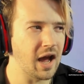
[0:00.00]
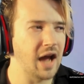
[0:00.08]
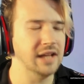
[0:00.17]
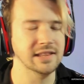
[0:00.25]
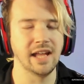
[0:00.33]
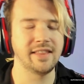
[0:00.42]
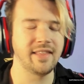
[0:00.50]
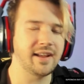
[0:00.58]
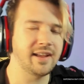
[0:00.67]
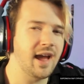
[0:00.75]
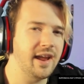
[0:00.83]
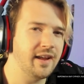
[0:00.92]
I like that
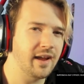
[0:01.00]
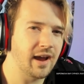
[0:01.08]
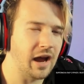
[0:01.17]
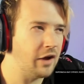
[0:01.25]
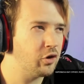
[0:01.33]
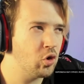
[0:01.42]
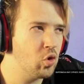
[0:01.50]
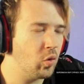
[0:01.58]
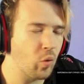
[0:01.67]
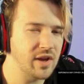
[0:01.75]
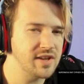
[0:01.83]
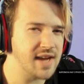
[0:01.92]
guy, I don't know who it
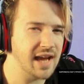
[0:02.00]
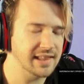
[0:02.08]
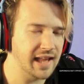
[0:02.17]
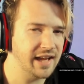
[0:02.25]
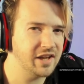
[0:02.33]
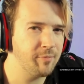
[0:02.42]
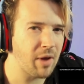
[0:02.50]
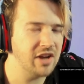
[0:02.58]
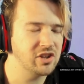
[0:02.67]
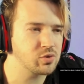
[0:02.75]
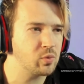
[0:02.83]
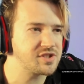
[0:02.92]
was, I like him, I
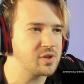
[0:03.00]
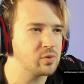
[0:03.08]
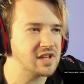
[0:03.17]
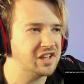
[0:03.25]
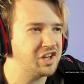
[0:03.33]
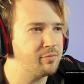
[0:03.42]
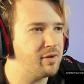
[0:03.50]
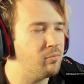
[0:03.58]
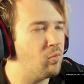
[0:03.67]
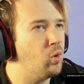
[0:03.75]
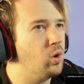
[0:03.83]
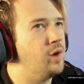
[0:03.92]
just wish there was a little bit
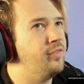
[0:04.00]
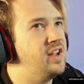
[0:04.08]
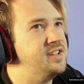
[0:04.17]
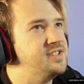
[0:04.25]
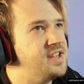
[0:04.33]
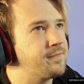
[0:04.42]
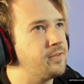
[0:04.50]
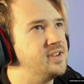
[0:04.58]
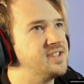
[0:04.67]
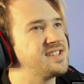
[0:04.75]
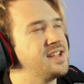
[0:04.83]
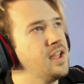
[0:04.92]
more of a
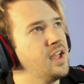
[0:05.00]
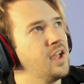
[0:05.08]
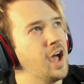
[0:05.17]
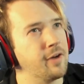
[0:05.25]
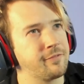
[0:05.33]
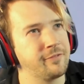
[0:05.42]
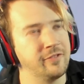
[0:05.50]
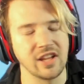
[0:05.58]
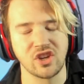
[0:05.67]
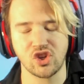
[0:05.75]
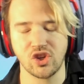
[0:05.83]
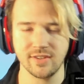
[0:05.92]
different
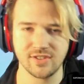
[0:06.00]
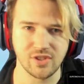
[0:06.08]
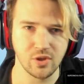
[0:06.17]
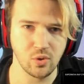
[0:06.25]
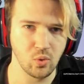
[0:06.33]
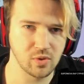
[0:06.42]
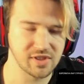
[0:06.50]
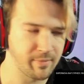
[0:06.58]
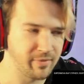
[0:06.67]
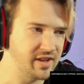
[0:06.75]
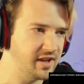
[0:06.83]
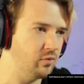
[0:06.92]
affliction to some
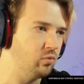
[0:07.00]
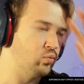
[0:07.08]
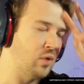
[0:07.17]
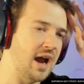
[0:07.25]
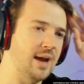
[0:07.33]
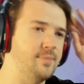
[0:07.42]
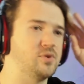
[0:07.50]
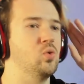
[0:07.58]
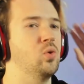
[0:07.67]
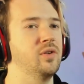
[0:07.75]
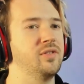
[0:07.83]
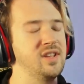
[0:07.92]
of the rhymes
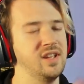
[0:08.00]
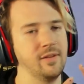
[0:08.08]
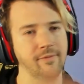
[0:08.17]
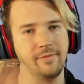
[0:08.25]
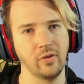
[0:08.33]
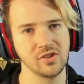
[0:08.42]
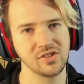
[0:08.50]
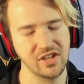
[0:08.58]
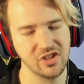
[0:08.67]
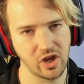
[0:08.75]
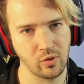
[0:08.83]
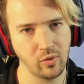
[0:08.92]
or the verse
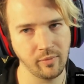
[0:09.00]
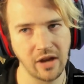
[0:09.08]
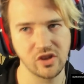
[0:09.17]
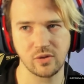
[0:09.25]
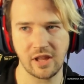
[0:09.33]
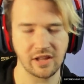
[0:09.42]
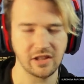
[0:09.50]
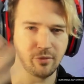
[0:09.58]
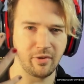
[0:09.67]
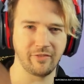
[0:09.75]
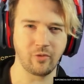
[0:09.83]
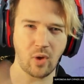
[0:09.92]
in general. I just like a little
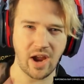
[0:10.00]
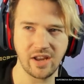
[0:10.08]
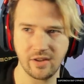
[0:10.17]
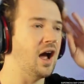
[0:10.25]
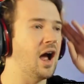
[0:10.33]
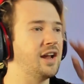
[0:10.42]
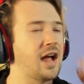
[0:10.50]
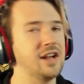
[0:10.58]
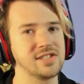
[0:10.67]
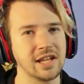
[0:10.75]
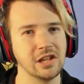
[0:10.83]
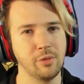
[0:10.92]
bit of variety. Uh, I, I
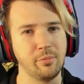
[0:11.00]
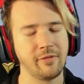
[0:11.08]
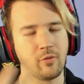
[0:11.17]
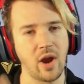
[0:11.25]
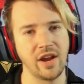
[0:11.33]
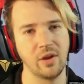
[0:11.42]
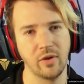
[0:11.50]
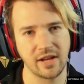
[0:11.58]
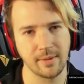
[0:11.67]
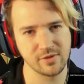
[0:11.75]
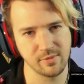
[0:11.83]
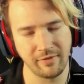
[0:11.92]
just like a little bit of variety when it
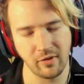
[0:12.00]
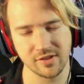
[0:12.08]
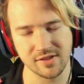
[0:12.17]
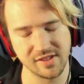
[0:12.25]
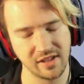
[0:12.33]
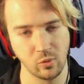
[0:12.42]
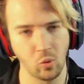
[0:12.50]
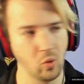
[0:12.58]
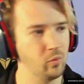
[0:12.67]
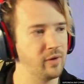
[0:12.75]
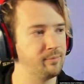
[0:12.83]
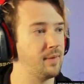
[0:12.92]
comes to my verses and
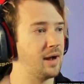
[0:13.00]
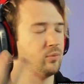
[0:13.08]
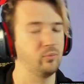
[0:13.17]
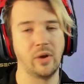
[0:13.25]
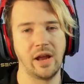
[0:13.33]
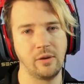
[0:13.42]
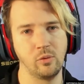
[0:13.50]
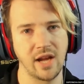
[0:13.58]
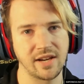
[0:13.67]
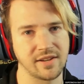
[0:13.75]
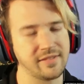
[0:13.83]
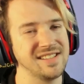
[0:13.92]
or when my when I
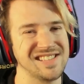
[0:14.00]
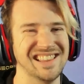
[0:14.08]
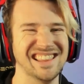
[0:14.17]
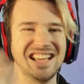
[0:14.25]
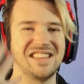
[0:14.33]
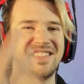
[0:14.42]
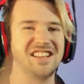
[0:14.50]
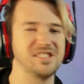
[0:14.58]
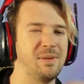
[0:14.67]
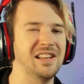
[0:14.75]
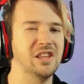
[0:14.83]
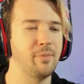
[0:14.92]
react to things. I like things
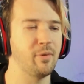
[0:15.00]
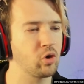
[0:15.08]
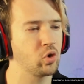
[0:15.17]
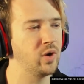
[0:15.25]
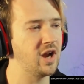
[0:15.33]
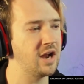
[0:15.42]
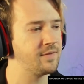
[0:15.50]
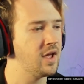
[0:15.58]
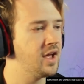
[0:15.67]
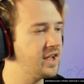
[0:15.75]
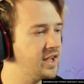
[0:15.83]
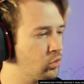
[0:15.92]
being a little bit more creative.
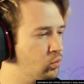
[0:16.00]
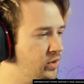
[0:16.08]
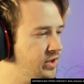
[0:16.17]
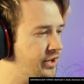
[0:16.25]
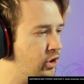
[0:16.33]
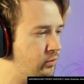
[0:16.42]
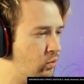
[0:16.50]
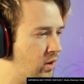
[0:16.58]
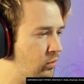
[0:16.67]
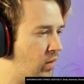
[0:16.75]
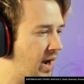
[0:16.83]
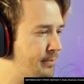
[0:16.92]
He had a really good
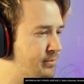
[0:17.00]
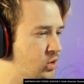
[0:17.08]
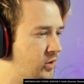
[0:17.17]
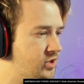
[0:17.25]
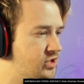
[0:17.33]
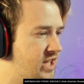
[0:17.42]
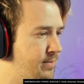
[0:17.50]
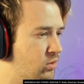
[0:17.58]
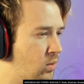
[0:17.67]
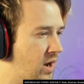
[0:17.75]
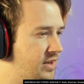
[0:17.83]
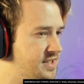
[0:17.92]
great rhyme scheme
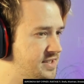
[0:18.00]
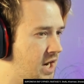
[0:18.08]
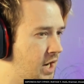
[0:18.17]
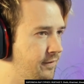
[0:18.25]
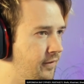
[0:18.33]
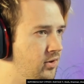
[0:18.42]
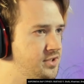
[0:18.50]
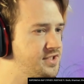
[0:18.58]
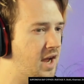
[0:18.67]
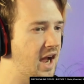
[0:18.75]
throughout his entire verse.